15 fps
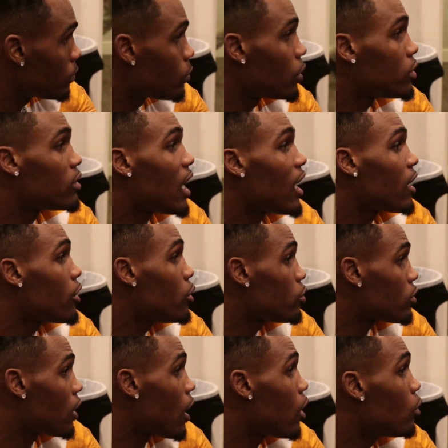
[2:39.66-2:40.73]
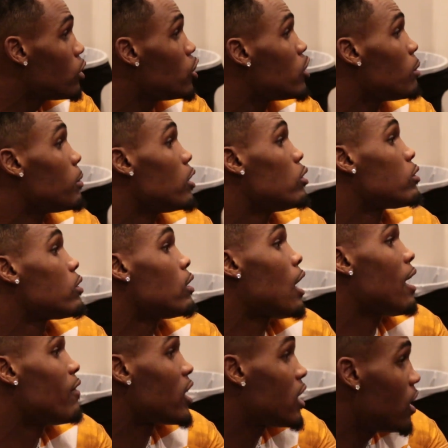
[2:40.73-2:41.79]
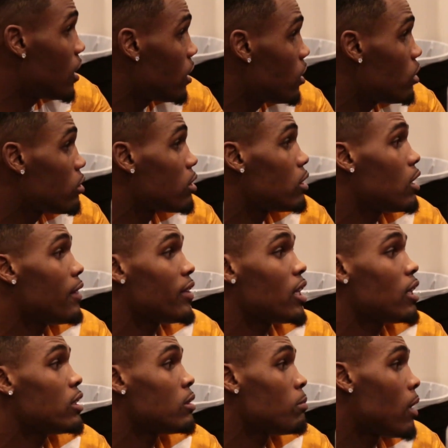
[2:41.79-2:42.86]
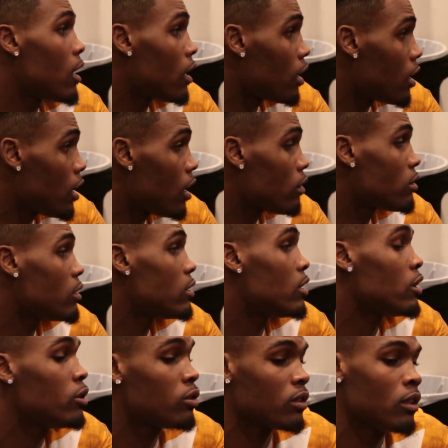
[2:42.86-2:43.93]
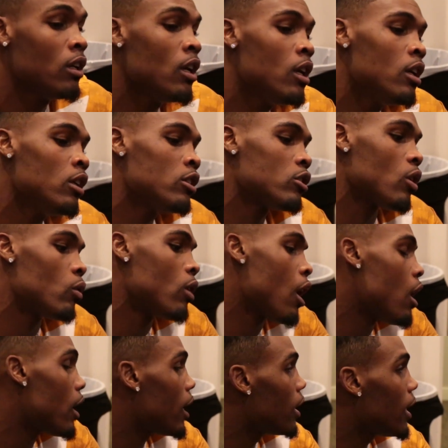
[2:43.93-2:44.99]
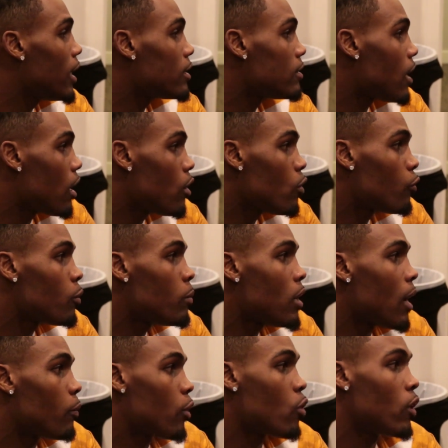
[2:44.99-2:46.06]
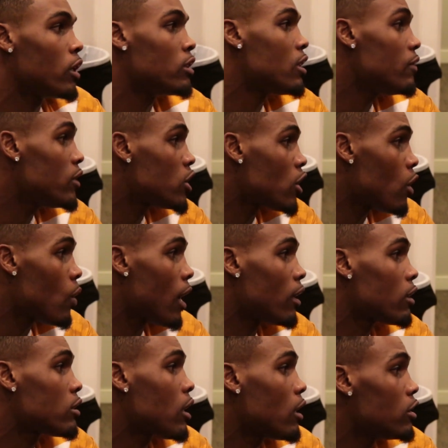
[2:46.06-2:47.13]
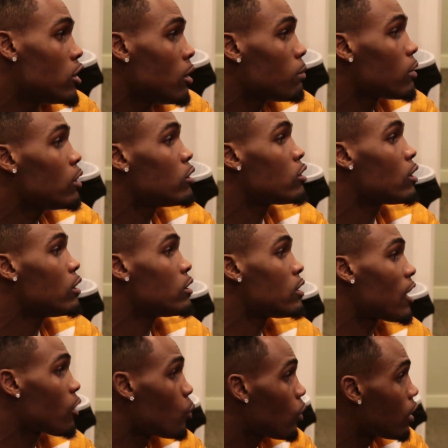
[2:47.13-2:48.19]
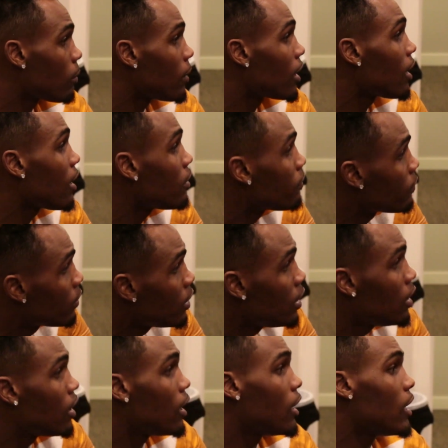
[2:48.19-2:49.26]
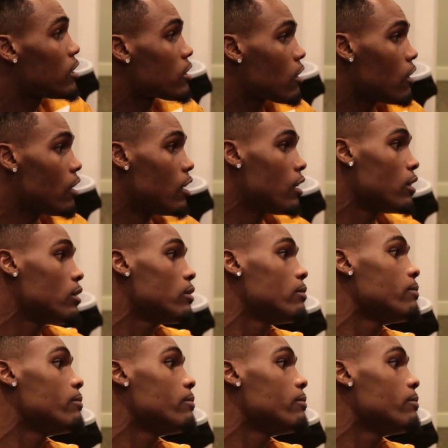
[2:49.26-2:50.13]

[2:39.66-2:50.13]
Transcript: Reside in Houston. I own a gym in Houston. I have a kid in Houston. Everything is in my house in Houston. So LA is not home for me. I'm recording a TV show. I kind of jumped into the second world of my life, and that's called